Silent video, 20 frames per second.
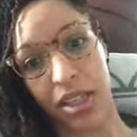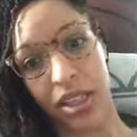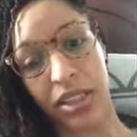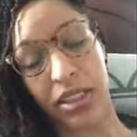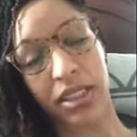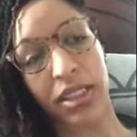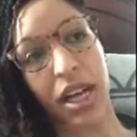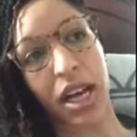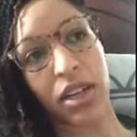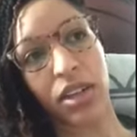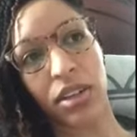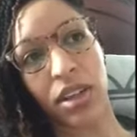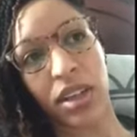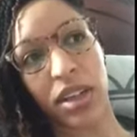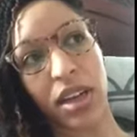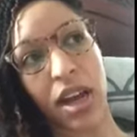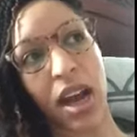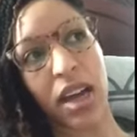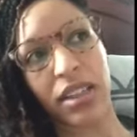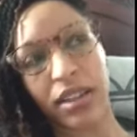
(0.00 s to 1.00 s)
He's not going to
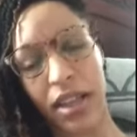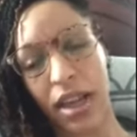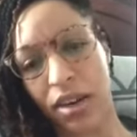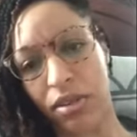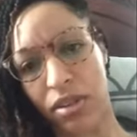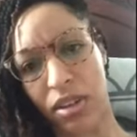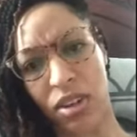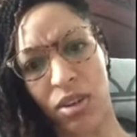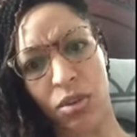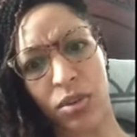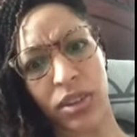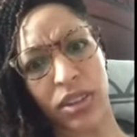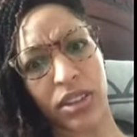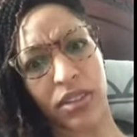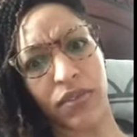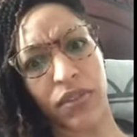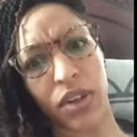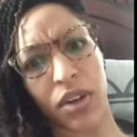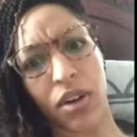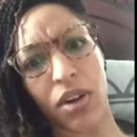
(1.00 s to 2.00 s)
knock down the doors
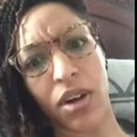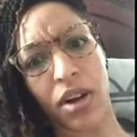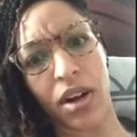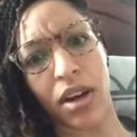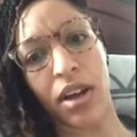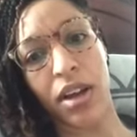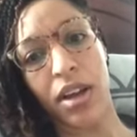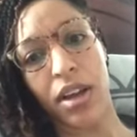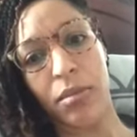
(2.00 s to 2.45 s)
of your heart,